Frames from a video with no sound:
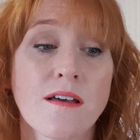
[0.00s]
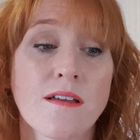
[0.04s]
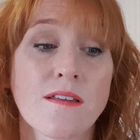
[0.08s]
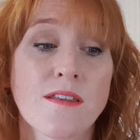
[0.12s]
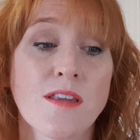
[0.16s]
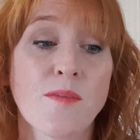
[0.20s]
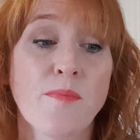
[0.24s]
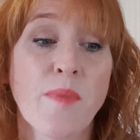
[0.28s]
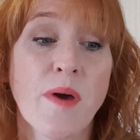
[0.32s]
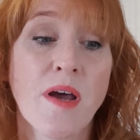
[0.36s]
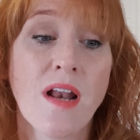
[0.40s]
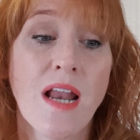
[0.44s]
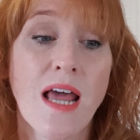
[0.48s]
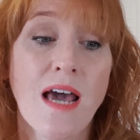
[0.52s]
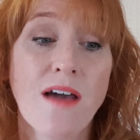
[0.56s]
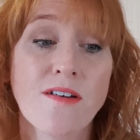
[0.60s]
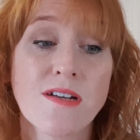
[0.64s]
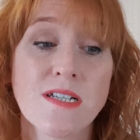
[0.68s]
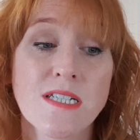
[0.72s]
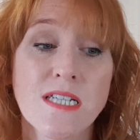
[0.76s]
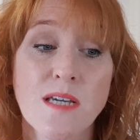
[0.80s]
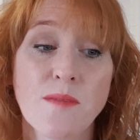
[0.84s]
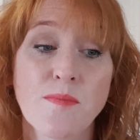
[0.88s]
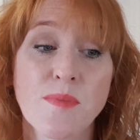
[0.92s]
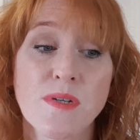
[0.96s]
The
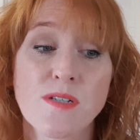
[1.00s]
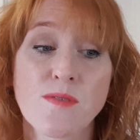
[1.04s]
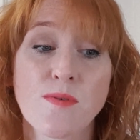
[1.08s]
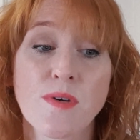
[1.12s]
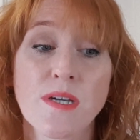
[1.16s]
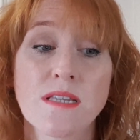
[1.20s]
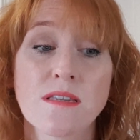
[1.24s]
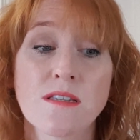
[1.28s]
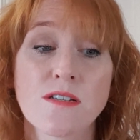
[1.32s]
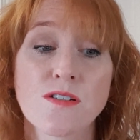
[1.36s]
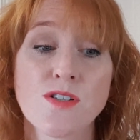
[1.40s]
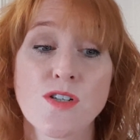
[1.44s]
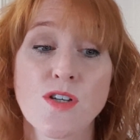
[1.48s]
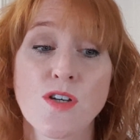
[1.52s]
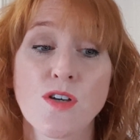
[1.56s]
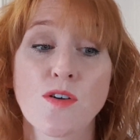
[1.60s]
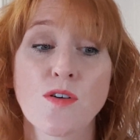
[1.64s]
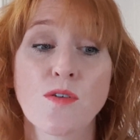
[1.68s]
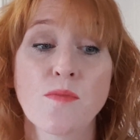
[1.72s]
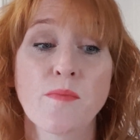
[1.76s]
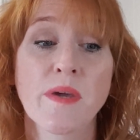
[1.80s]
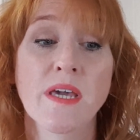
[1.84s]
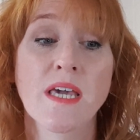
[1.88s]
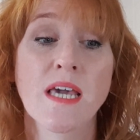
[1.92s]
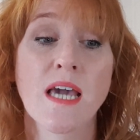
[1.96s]
polarity between the two
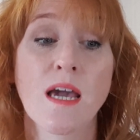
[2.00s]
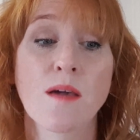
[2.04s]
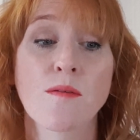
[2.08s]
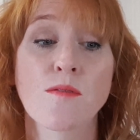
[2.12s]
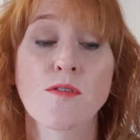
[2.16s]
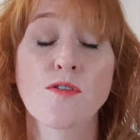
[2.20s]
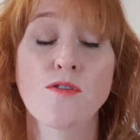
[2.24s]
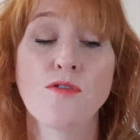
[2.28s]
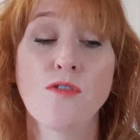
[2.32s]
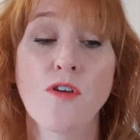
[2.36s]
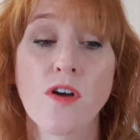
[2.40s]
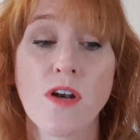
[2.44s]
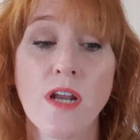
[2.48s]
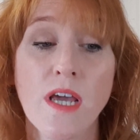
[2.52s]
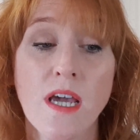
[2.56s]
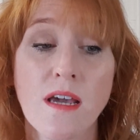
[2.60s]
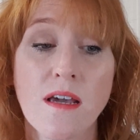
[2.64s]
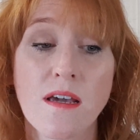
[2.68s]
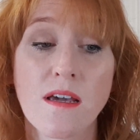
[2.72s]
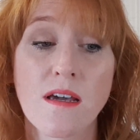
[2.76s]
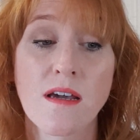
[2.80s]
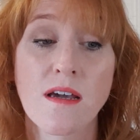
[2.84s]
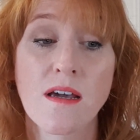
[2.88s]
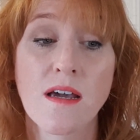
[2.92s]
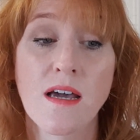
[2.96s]
became
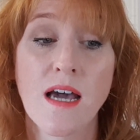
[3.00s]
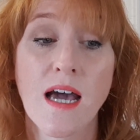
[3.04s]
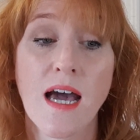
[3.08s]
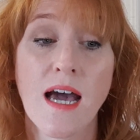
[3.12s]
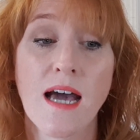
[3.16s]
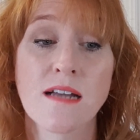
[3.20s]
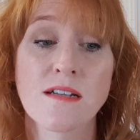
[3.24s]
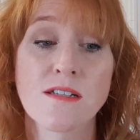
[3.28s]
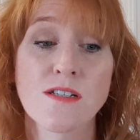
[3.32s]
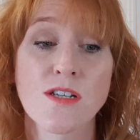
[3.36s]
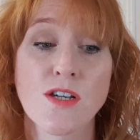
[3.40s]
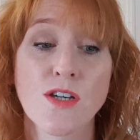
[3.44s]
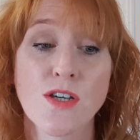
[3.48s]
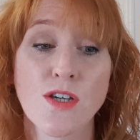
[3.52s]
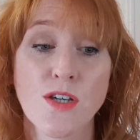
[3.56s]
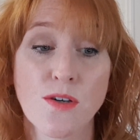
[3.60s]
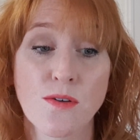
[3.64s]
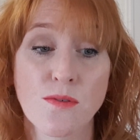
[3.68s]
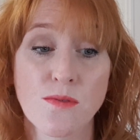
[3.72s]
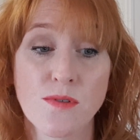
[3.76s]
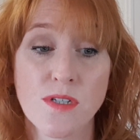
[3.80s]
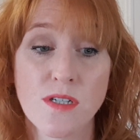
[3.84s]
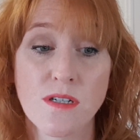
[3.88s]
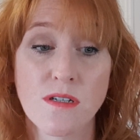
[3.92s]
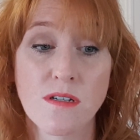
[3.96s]
chronic and
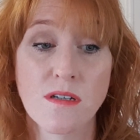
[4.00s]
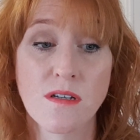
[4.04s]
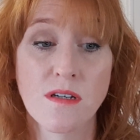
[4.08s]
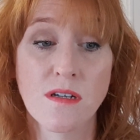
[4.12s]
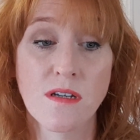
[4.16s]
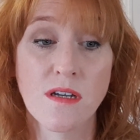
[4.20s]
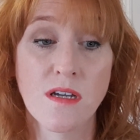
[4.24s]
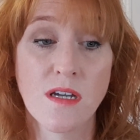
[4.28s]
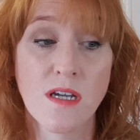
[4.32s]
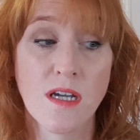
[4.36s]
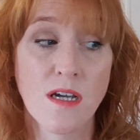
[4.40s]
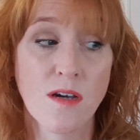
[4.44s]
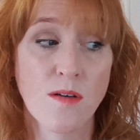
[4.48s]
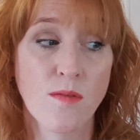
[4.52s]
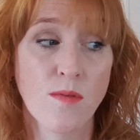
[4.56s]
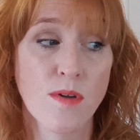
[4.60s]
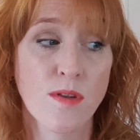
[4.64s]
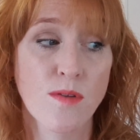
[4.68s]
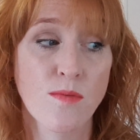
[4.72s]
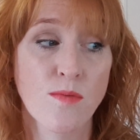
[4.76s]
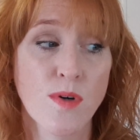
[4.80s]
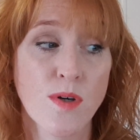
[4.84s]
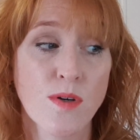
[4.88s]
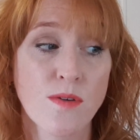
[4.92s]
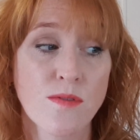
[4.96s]
acute, with
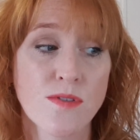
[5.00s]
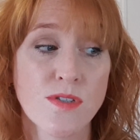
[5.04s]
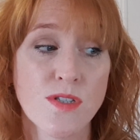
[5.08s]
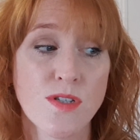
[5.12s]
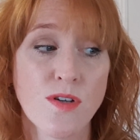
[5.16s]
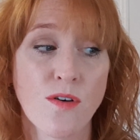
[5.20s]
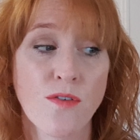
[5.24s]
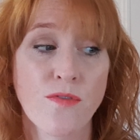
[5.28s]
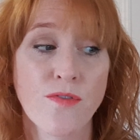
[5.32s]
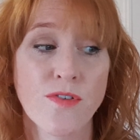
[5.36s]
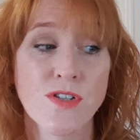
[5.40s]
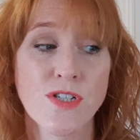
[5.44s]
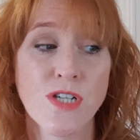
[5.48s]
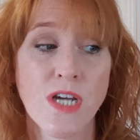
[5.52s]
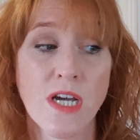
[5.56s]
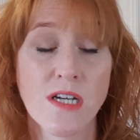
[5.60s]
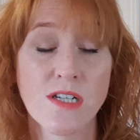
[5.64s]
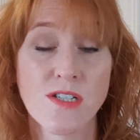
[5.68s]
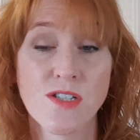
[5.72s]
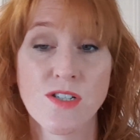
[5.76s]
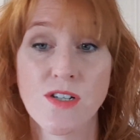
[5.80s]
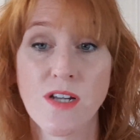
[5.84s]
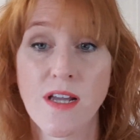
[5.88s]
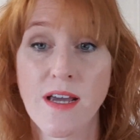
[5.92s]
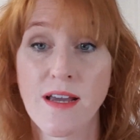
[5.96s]
wounds of
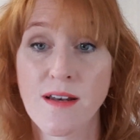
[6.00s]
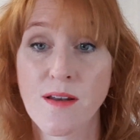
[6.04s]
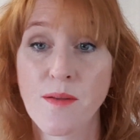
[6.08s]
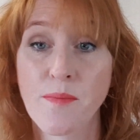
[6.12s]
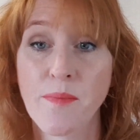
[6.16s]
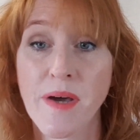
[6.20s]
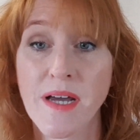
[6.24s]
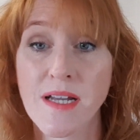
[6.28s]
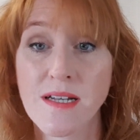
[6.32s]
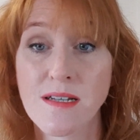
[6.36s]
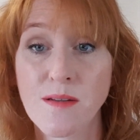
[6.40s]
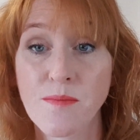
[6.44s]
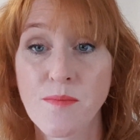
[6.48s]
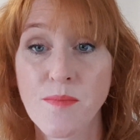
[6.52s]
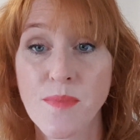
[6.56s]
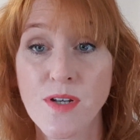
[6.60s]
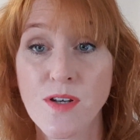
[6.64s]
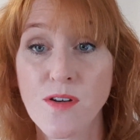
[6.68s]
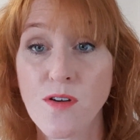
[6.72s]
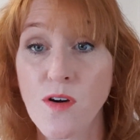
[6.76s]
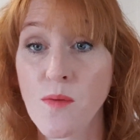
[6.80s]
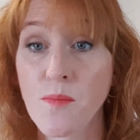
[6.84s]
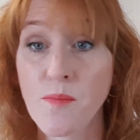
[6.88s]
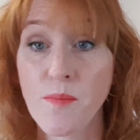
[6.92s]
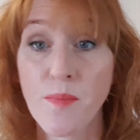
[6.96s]
rejection and abandonment
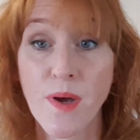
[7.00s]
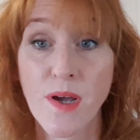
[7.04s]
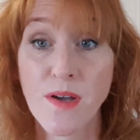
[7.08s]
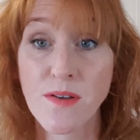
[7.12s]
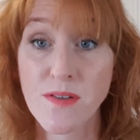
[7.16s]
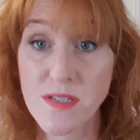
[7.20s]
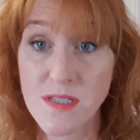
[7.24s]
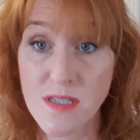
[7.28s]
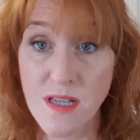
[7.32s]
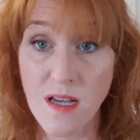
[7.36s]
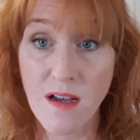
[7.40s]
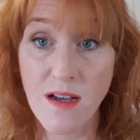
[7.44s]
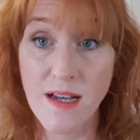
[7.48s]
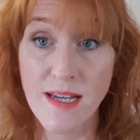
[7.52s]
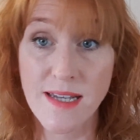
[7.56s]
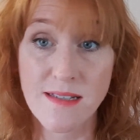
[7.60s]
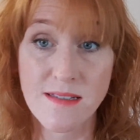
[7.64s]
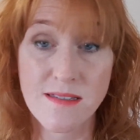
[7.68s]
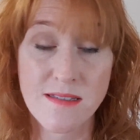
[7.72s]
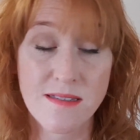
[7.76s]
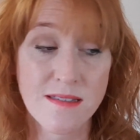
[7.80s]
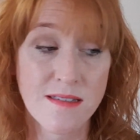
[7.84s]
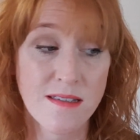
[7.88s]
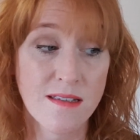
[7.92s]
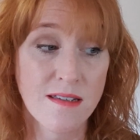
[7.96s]
on both
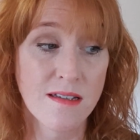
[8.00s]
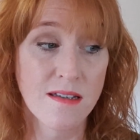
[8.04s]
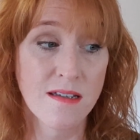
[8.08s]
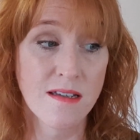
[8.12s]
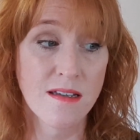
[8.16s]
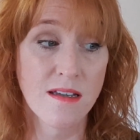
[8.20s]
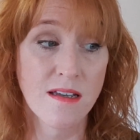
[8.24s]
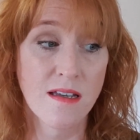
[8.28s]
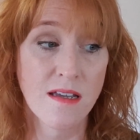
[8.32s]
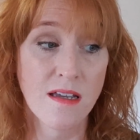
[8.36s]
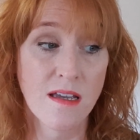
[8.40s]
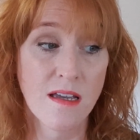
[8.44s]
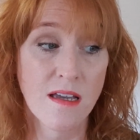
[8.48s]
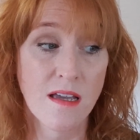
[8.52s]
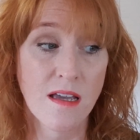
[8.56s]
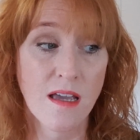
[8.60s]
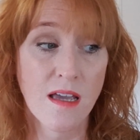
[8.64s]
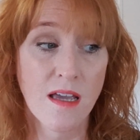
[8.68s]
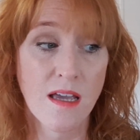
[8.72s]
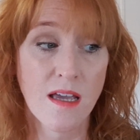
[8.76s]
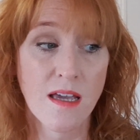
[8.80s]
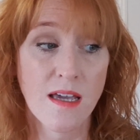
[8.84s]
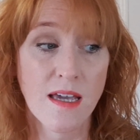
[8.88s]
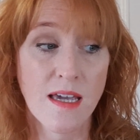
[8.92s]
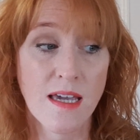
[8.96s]
sides.
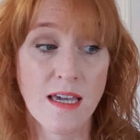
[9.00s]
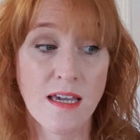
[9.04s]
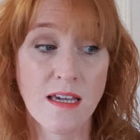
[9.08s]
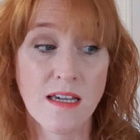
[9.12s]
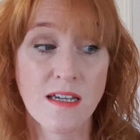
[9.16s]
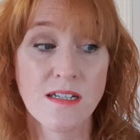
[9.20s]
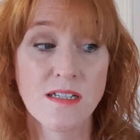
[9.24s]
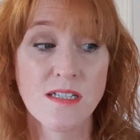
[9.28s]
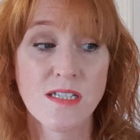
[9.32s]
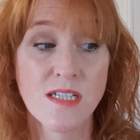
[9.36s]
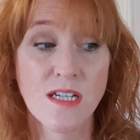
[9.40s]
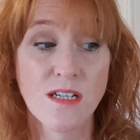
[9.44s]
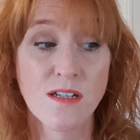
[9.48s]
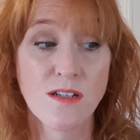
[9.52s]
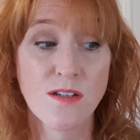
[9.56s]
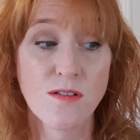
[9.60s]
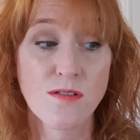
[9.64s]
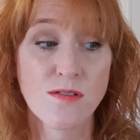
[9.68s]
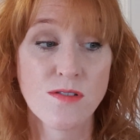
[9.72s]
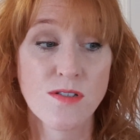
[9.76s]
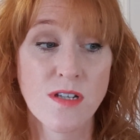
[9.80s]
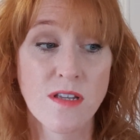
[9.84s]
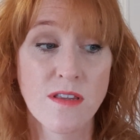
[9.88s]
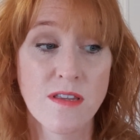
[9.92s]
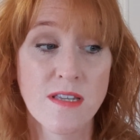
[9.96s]
It continues
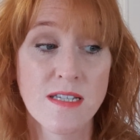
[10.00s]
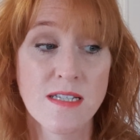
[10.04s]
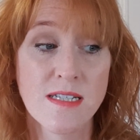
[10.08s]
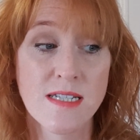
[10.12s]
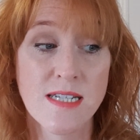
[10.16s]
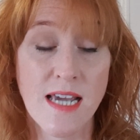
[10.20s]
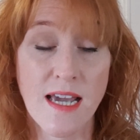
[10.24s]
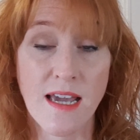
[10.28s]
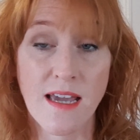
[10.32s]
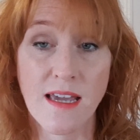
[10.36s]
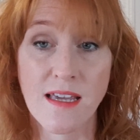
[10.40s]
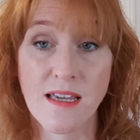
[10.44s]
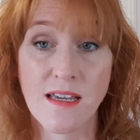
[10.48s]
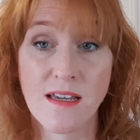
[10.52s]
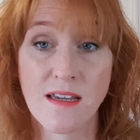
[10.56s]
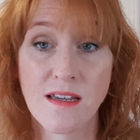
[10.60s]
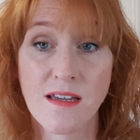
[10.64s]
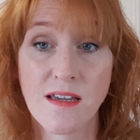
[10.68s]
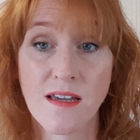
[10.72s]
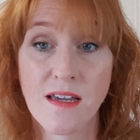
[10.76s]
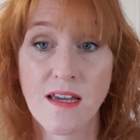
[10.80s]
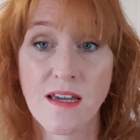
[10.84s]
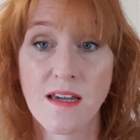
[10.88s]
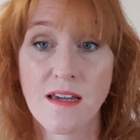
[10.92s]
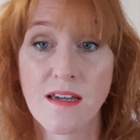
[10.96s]
to this day,
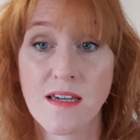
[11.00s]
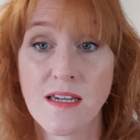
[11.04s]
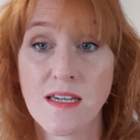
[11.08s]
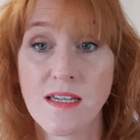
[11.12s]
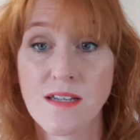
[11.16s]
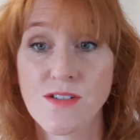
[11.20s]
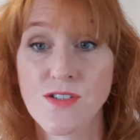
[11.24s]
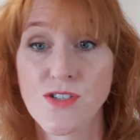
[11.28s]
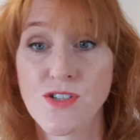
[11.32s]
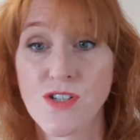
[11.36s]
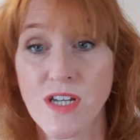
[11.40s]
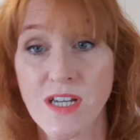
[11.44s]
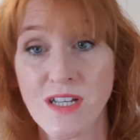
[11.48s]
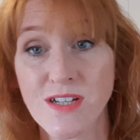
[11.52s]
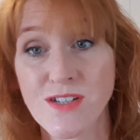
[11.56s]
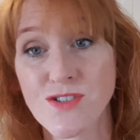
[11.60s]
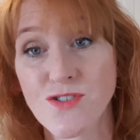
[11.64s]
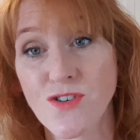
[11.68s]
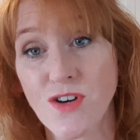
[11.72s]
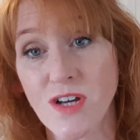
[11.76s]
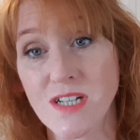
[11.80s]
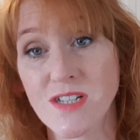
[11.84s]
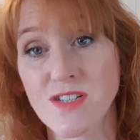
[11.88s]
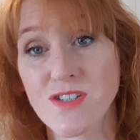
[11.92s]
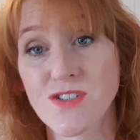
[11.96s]
each
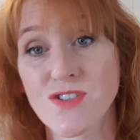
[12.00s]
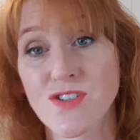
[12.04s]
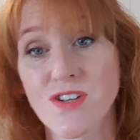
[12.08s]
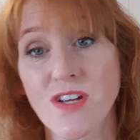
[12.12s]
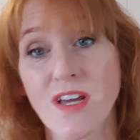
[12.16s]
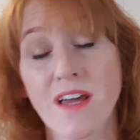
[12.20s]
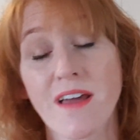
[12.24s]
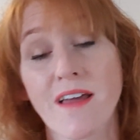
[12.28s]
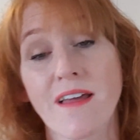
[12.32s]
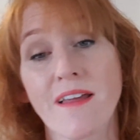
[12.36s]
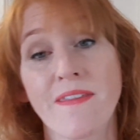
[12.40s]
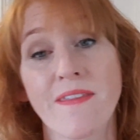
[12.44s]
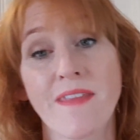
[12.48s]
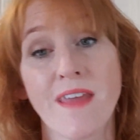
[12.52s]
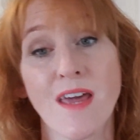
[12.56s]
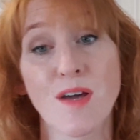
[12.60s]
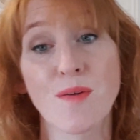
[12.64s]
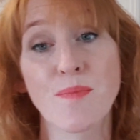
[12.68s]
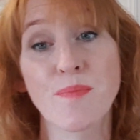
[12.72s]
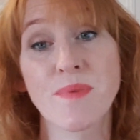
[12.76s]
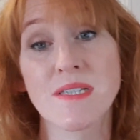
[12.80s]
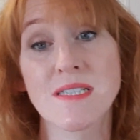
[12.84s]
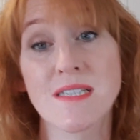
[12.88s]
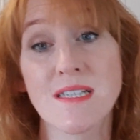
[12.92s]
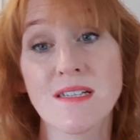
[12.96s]
entrenched in their
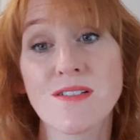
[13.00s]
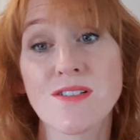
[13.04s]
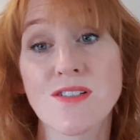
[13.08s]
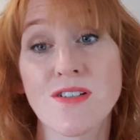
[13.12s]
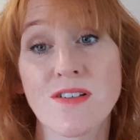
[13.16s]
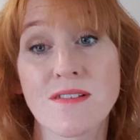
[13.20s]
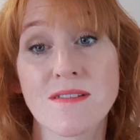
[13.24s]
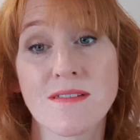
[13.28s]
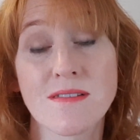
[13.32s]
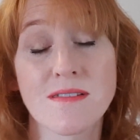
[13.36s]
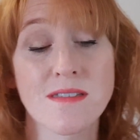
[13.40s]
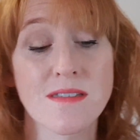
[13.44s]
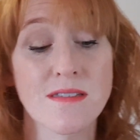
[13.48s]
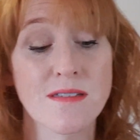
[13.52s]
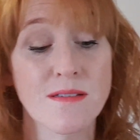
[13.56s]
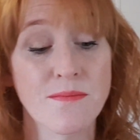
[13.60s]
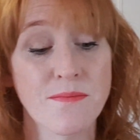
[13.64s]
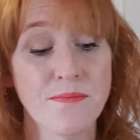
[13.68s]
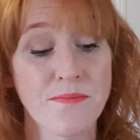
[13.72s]
positions.